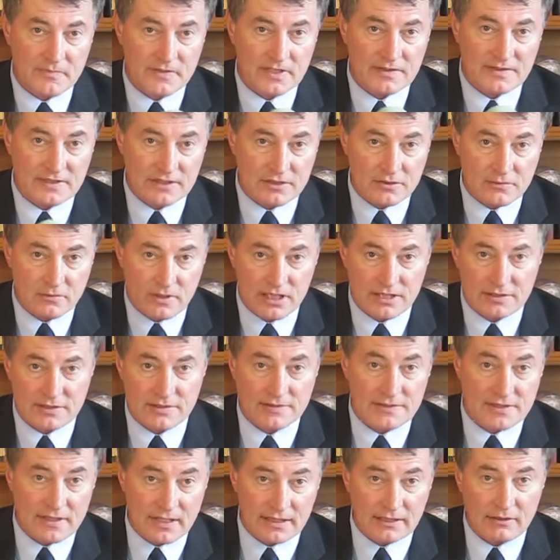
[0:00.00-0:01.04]

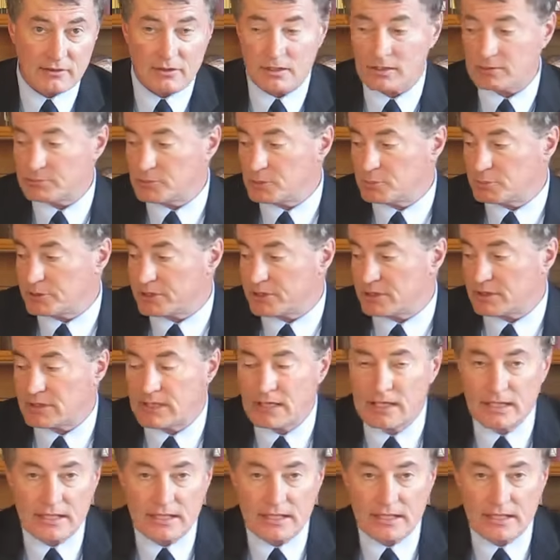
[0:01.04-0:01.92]
situations like an automobile